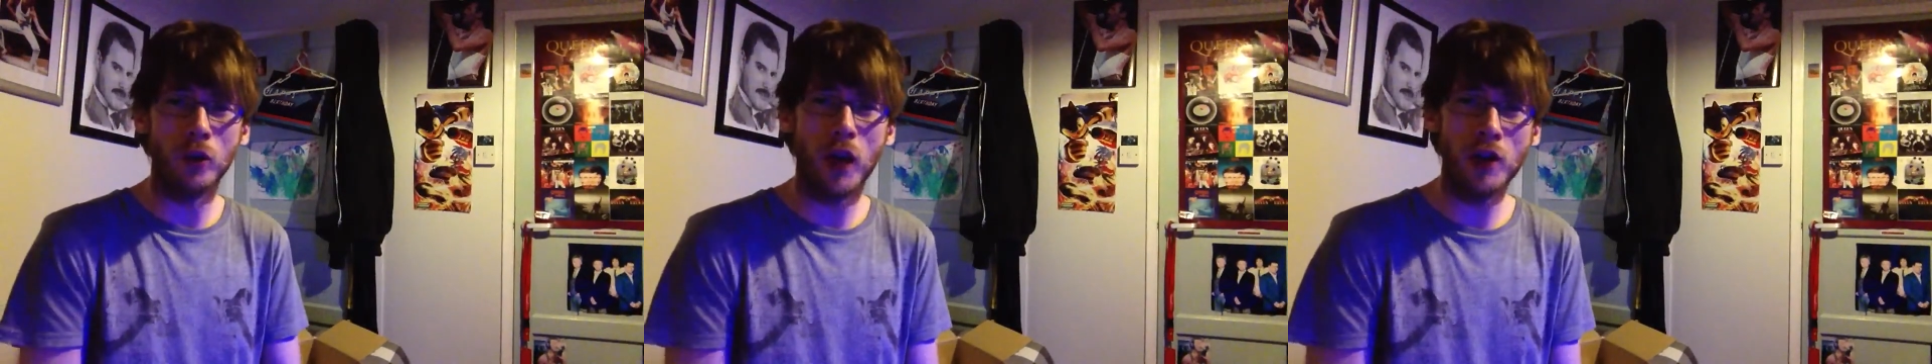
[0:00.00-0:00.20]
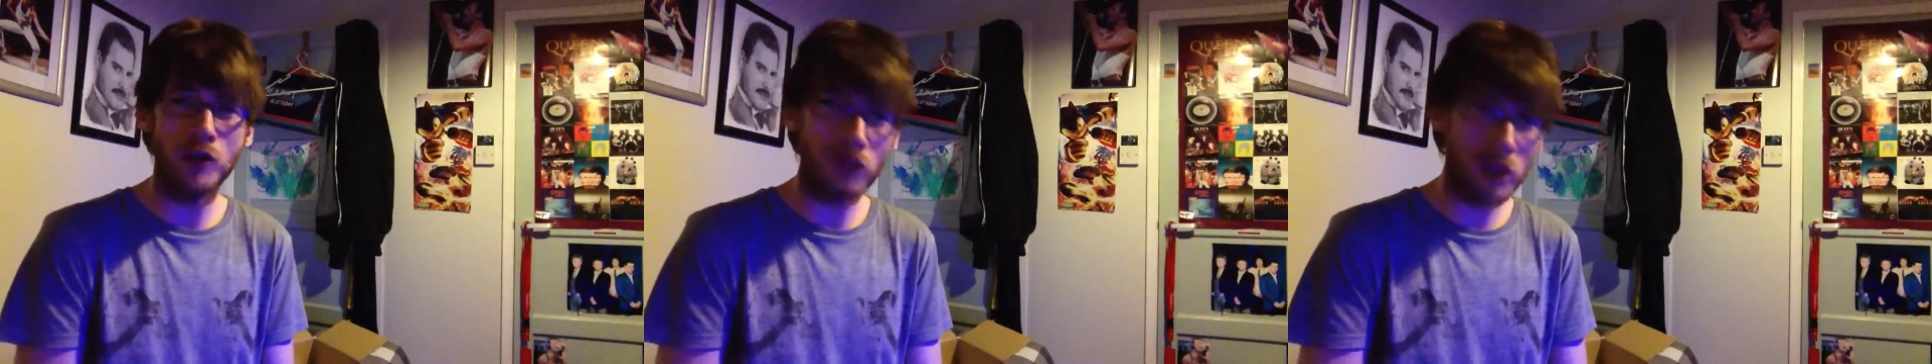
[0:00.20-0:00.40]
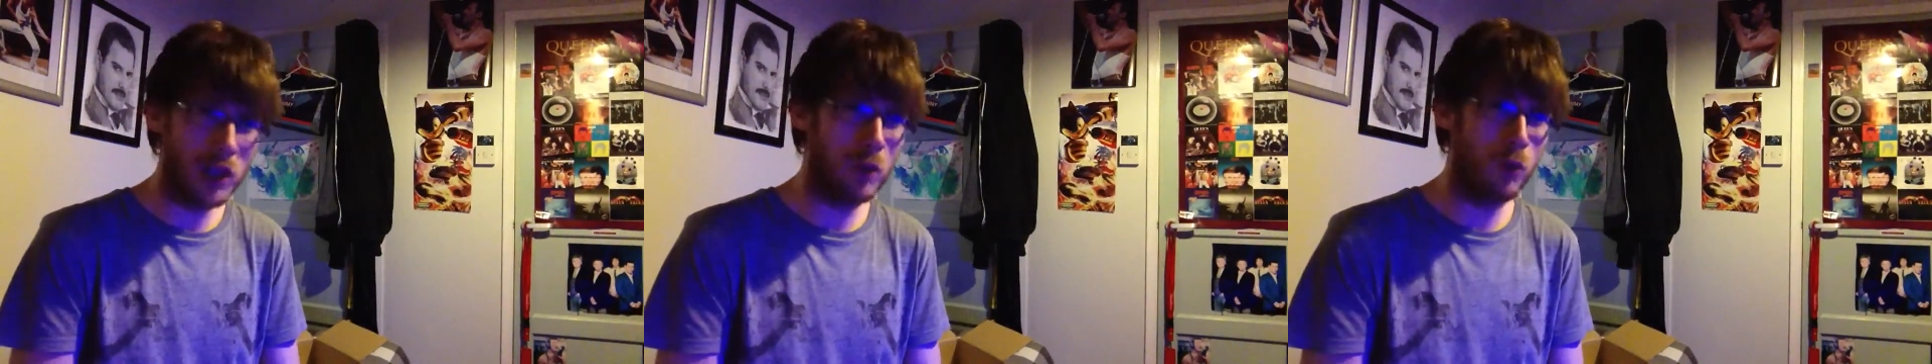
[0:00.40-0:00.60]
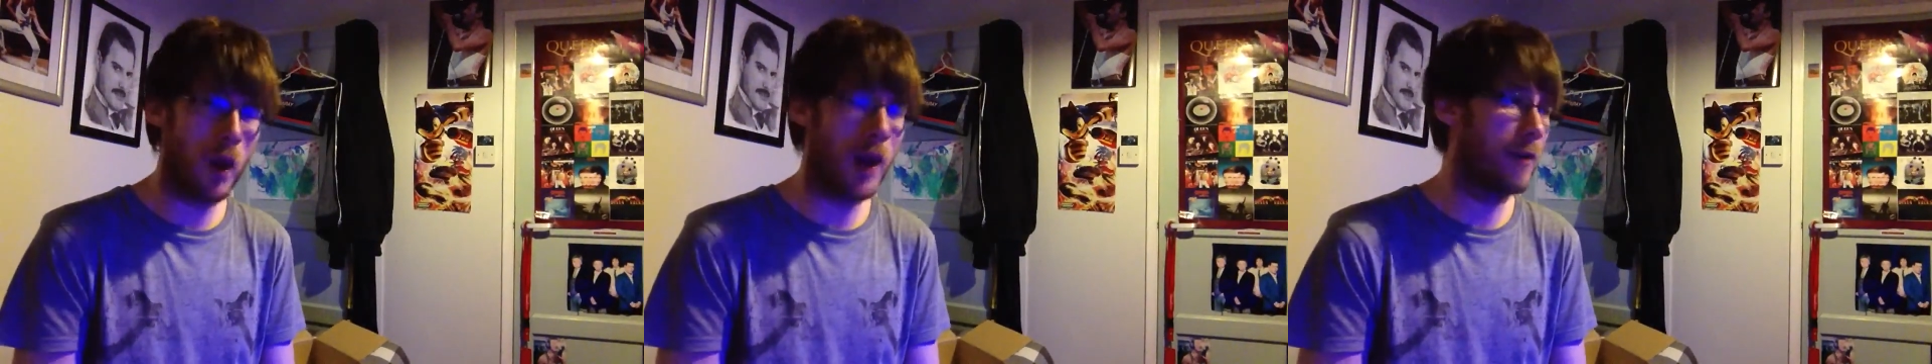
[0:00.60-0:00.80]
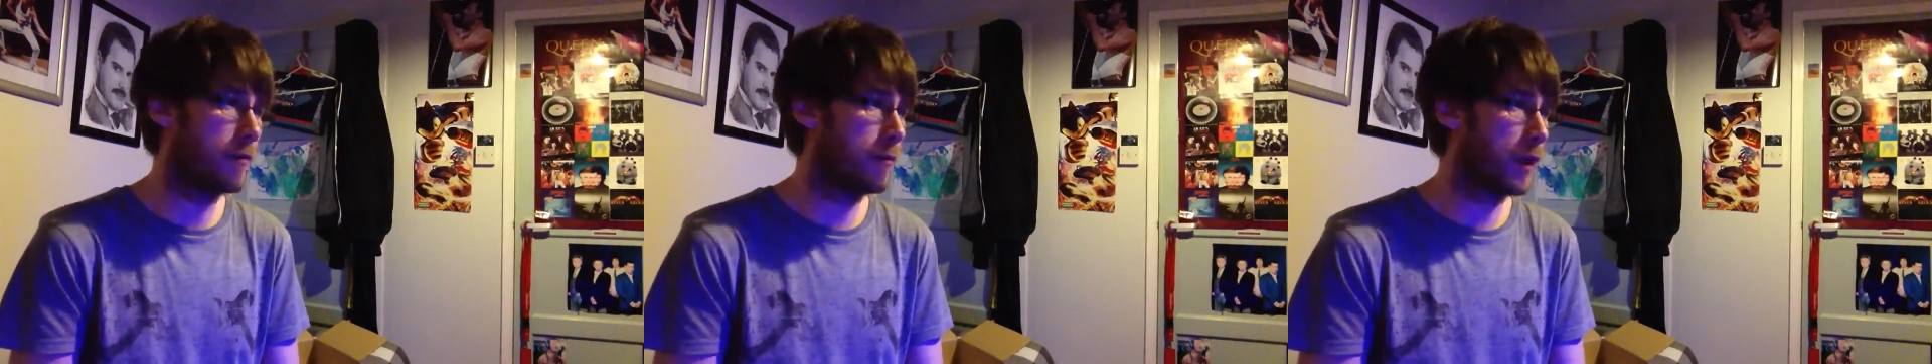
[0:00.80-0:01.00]
I really
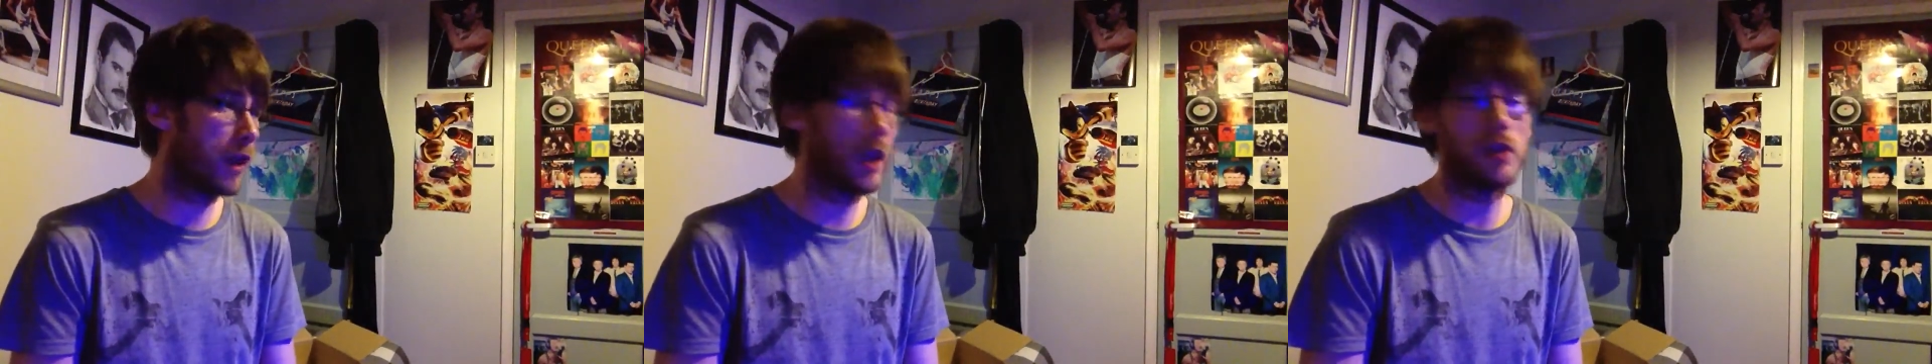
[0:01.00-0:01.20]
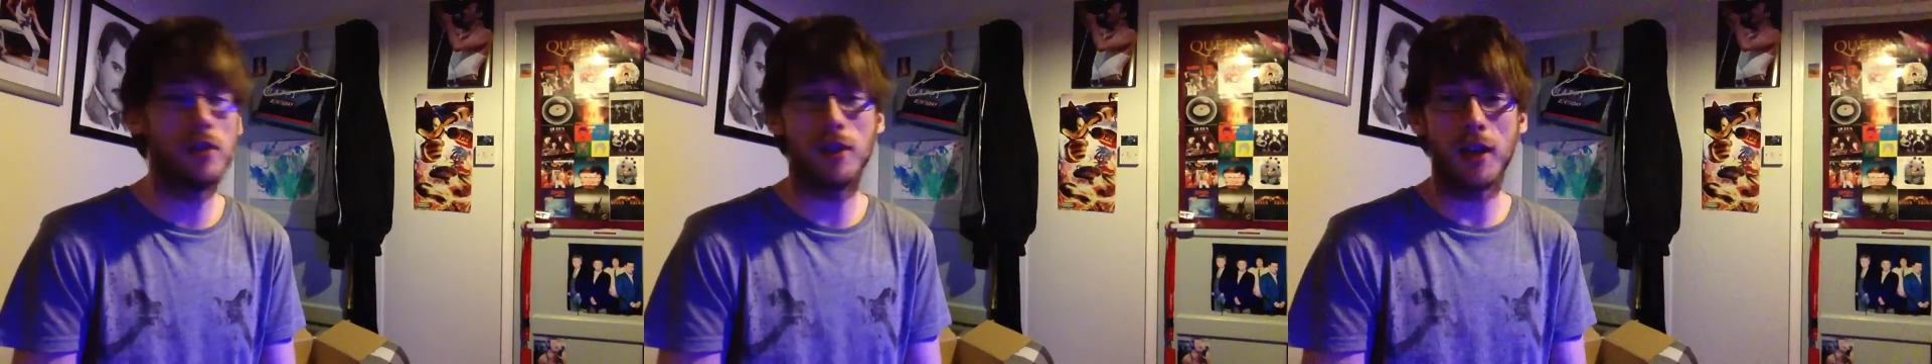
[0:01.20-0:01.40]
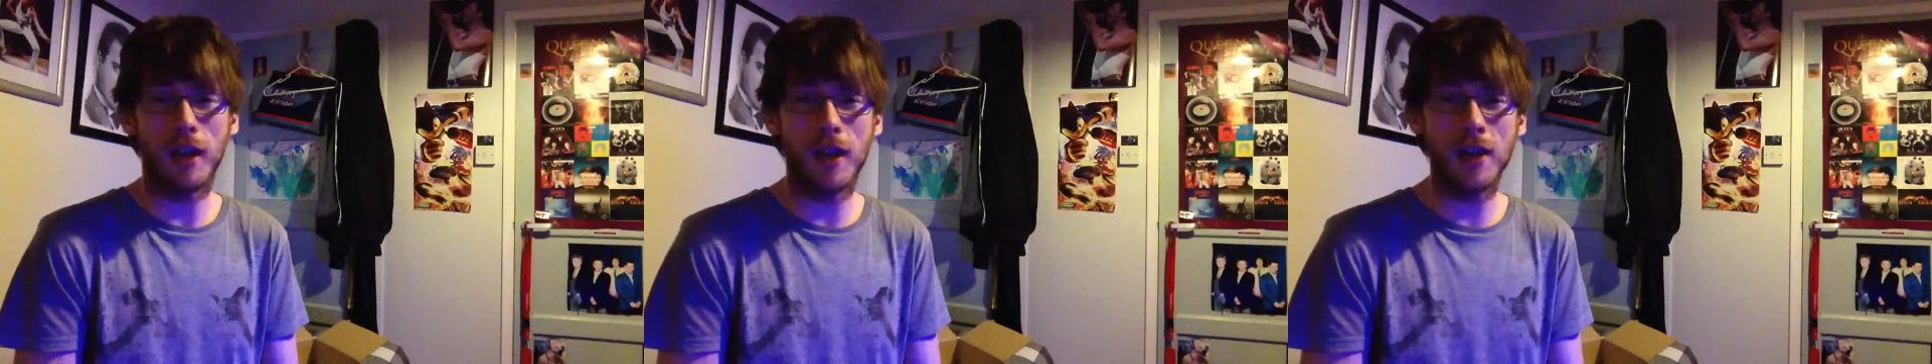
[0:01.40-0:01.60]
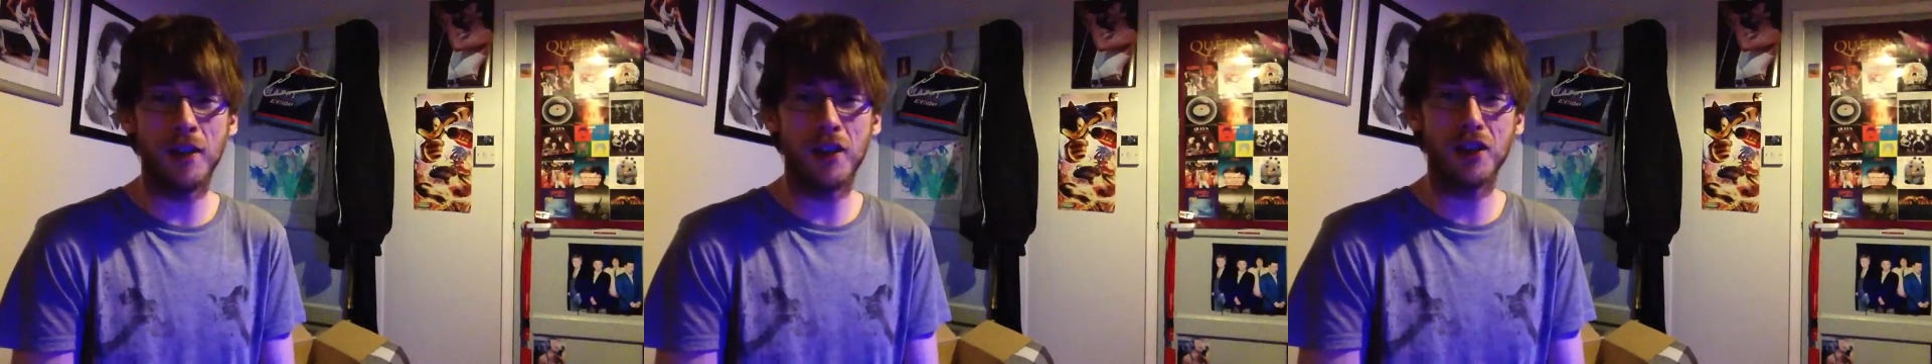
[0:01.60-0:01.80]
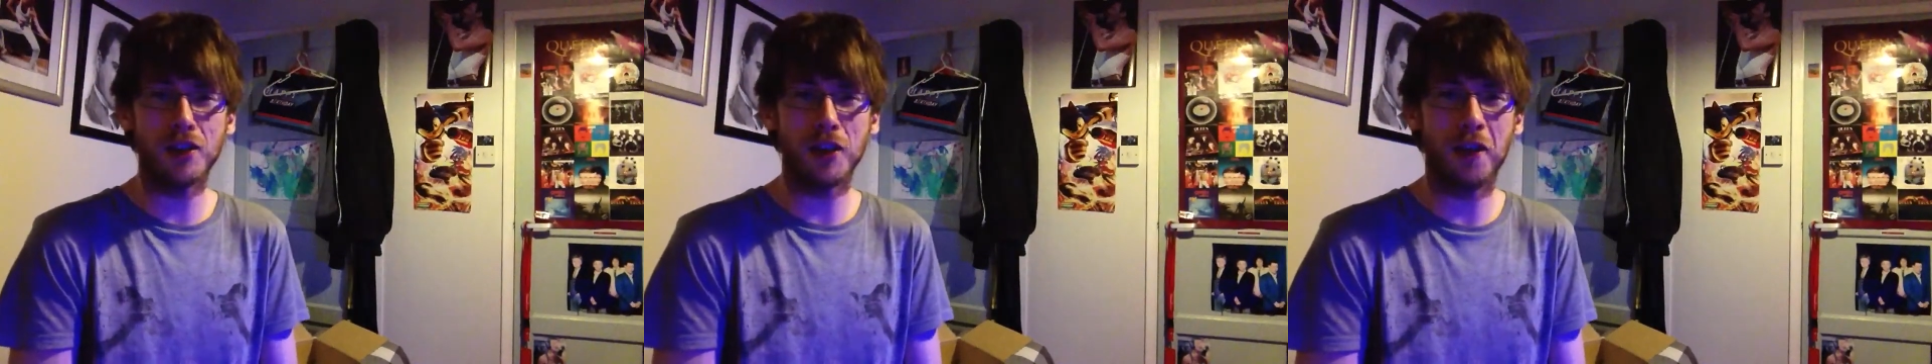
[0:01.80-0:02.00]
went ballistic in
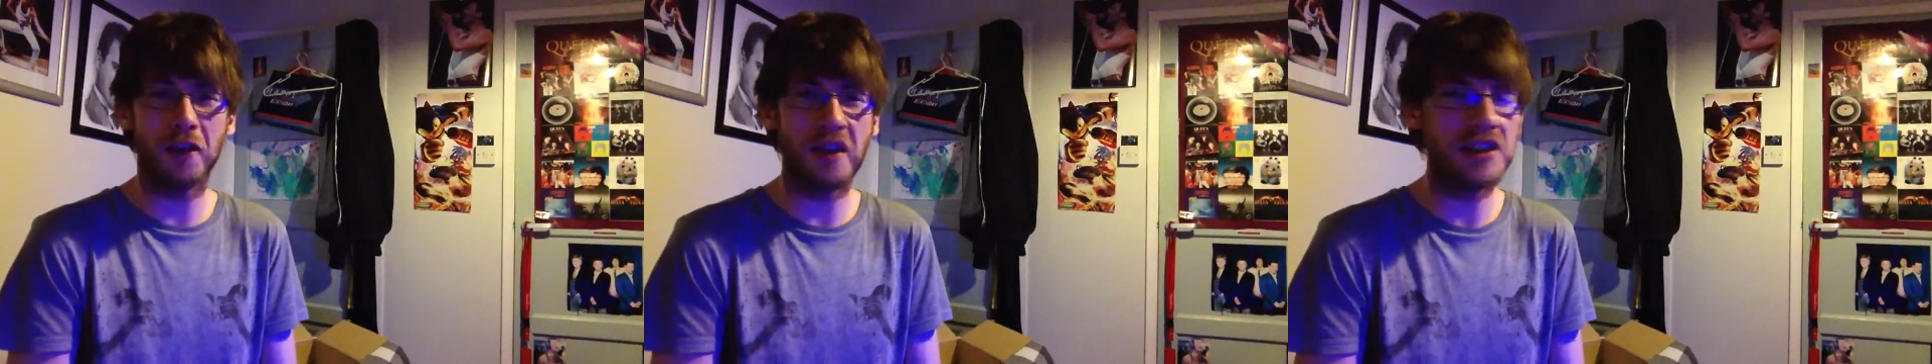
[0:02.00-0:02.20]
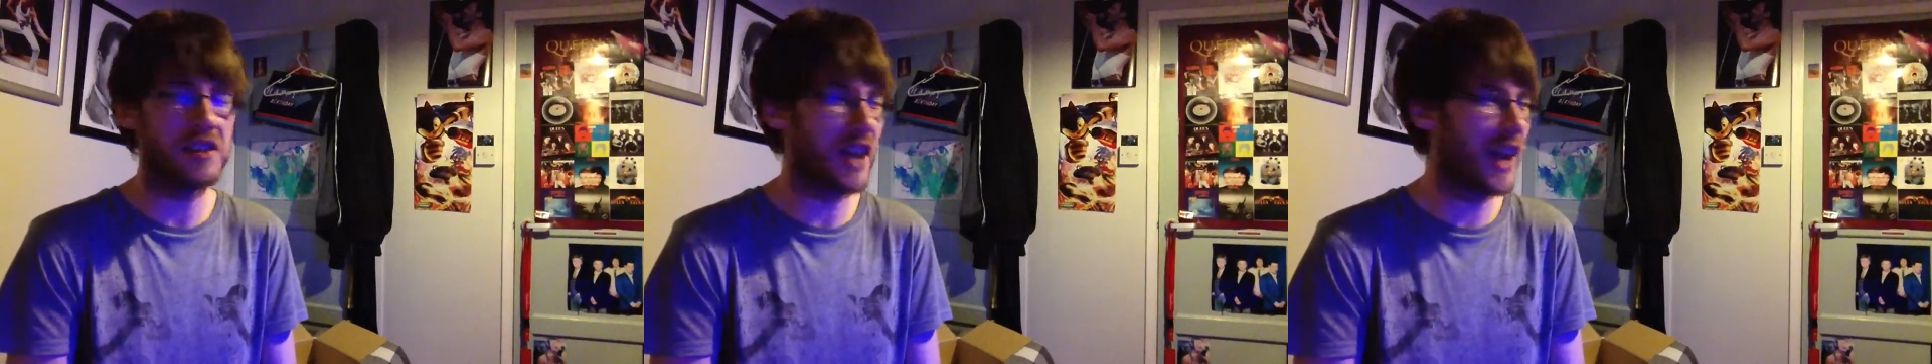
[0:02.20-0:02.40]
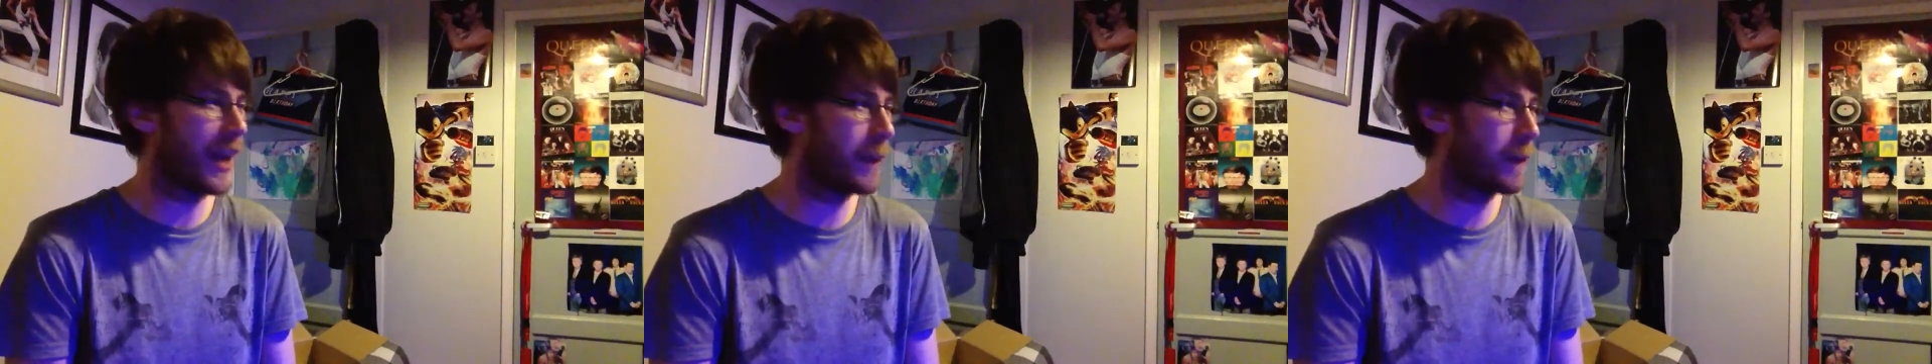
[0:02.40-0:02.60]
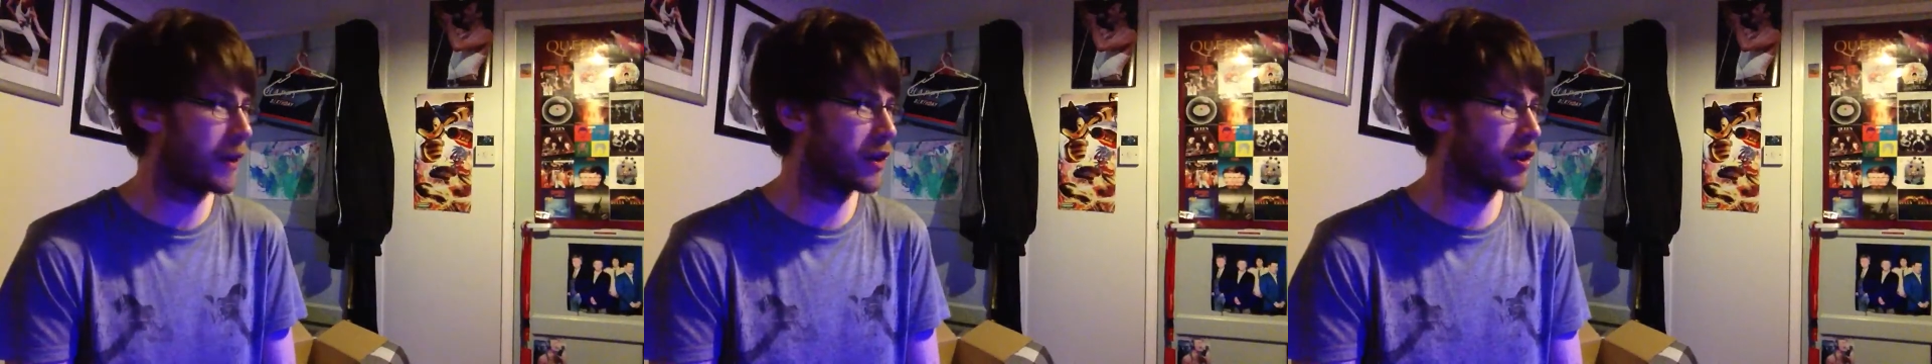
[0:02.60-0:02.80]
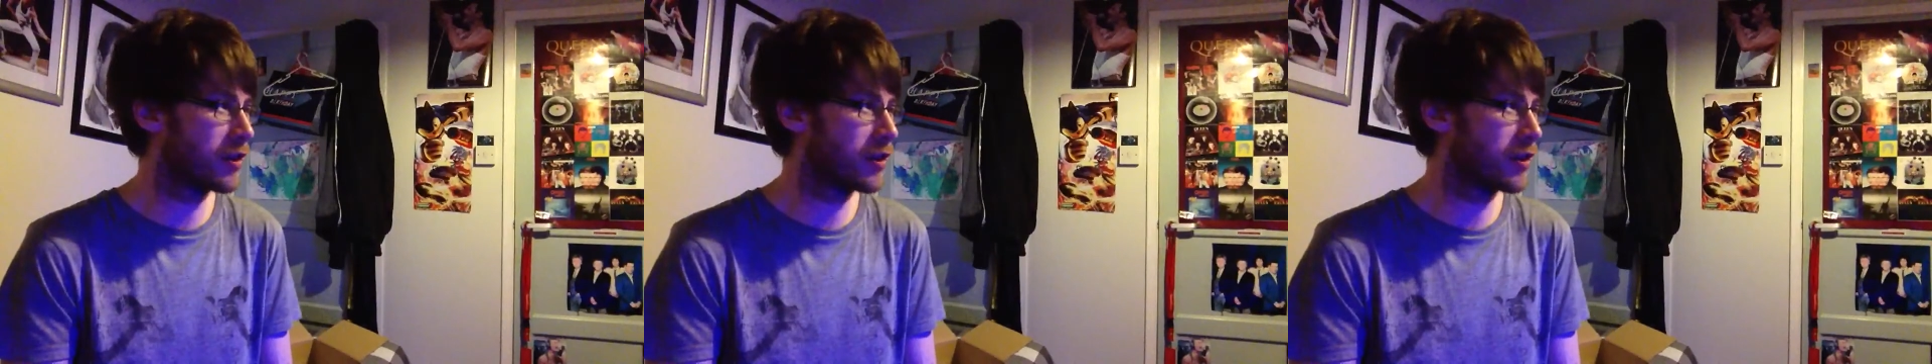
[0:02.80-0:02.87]
the stuff I sent him.